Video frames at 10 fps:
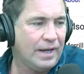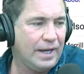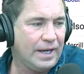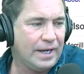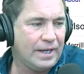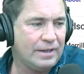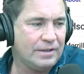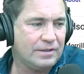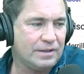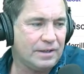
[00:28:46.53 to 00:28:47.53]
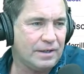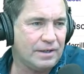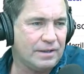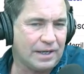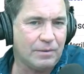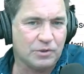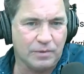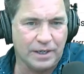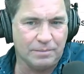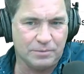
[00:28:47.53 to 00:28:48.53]
and uh, the guy was
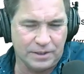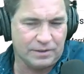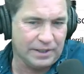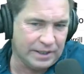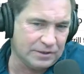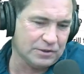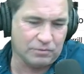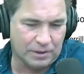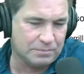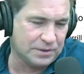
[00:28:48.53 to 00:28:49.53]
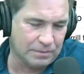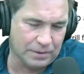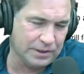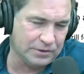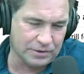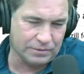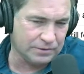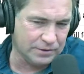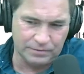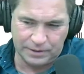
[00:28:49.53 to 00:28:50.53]
quite upset. The agents were upset with each other
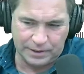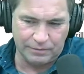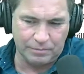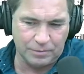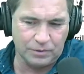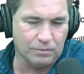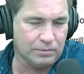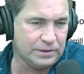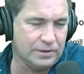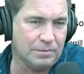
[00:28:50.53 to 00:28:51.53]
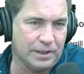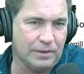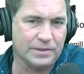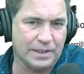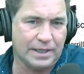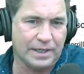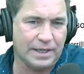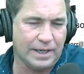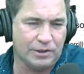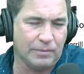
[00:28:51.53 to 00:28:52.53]
too. I can't remember the whole deal, but anyways, I got
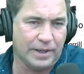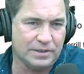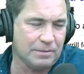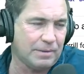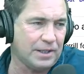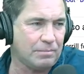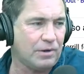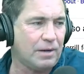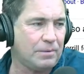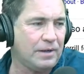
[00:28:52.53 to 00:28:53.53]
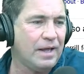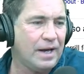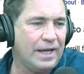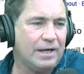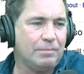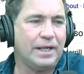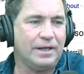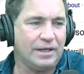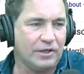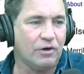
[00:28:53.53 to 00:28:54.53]
I had the rights to buy the property. I ended up
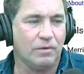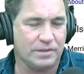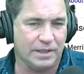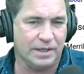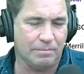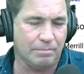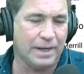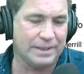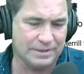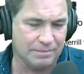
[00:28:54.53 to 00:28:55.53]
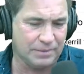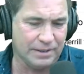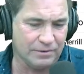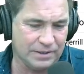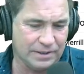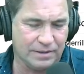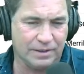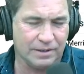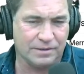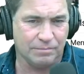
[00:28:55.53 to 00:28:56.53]
letting it go because I ended up buying something else and get,
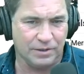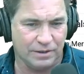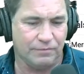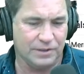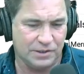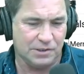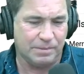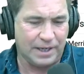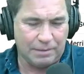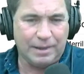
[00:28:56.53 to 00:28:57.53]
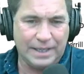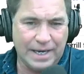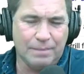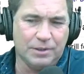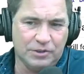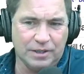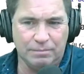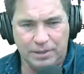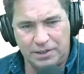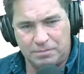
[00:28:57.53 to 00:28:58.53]
got something different. This is back in my cabinet
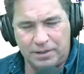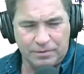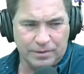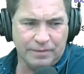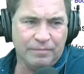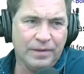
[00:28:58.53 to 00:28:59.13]
shop days, by the way,